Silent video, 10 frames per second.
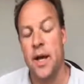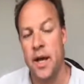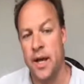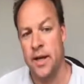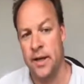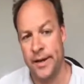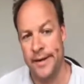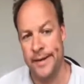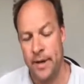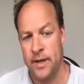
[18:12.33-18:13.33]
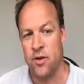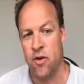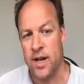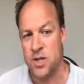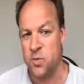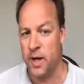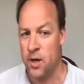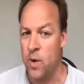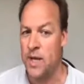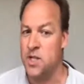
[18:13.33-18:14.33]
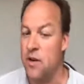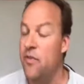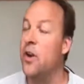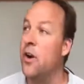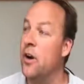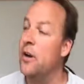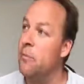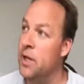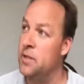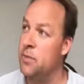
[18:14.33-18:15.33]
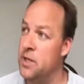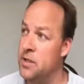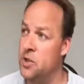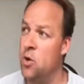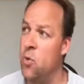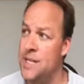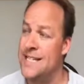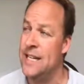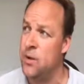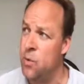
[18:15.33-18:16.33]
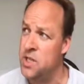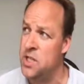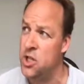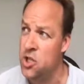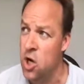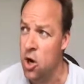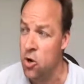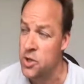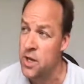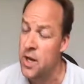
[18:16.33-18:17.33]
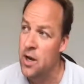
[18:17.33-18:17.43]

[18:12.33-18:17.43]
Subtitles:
and the dragons were quite tough on her, but so what she showed